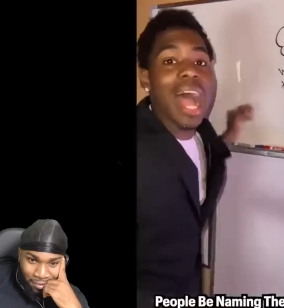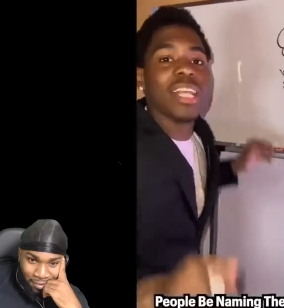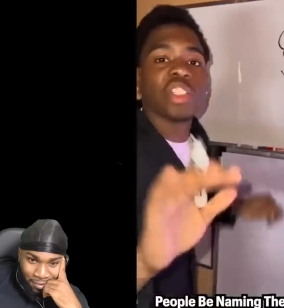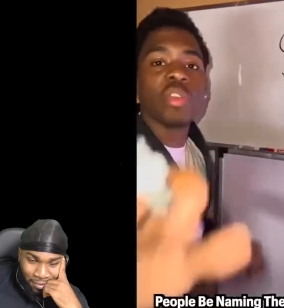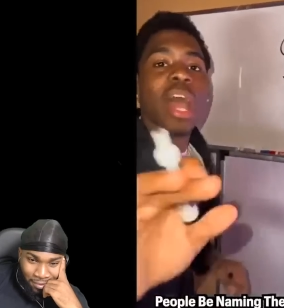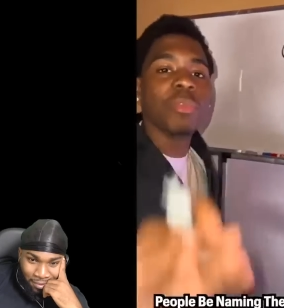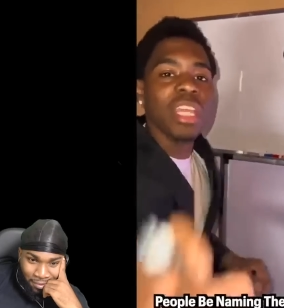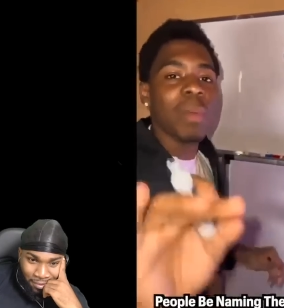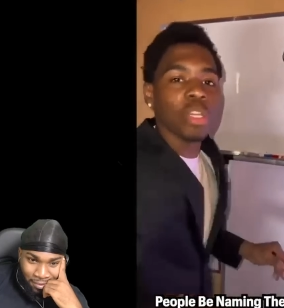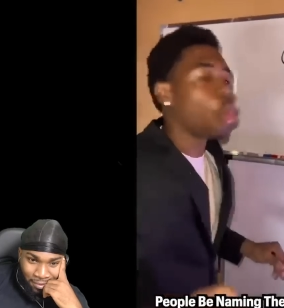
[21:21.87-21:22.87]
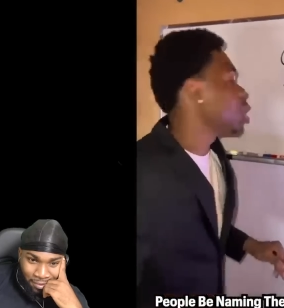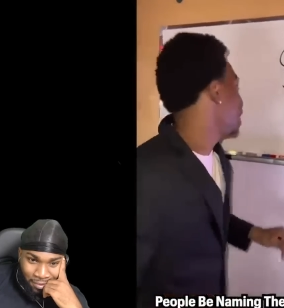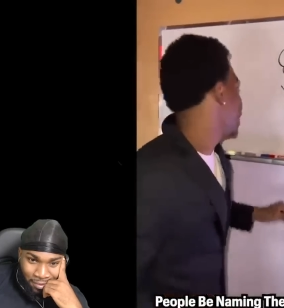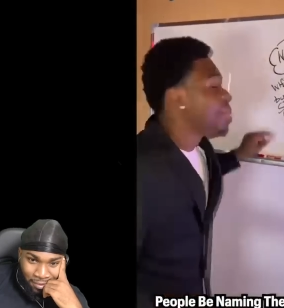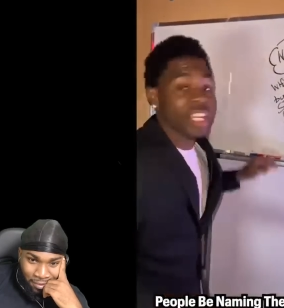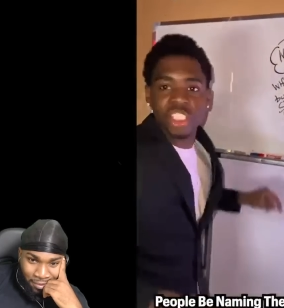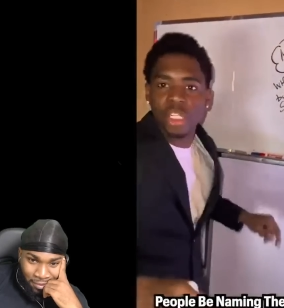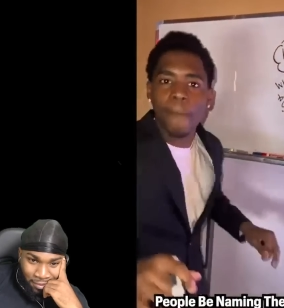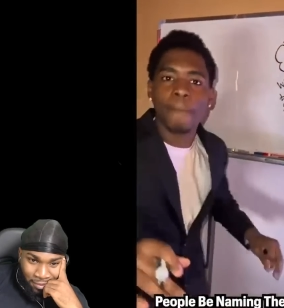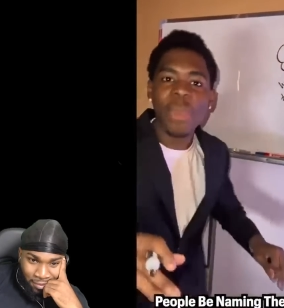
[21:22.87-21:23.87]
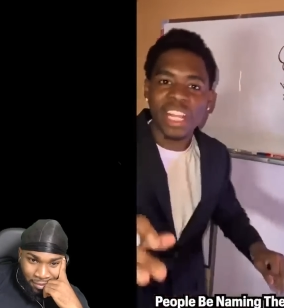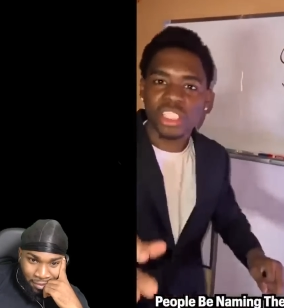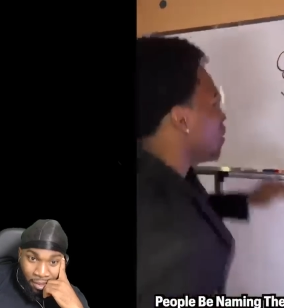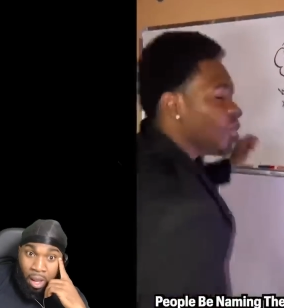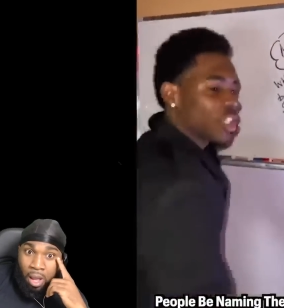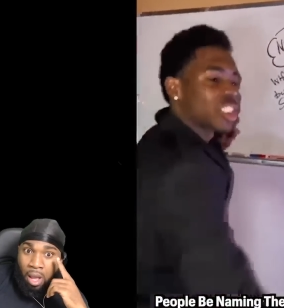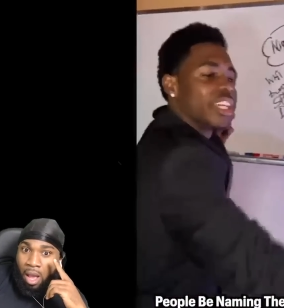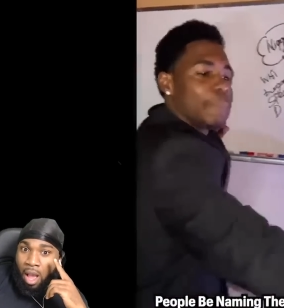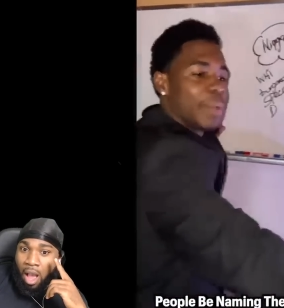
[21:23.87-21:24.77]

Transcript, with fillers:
Speaker 1: All right, so now we need my daughter name. Bitch. Bitch. Go to sleep,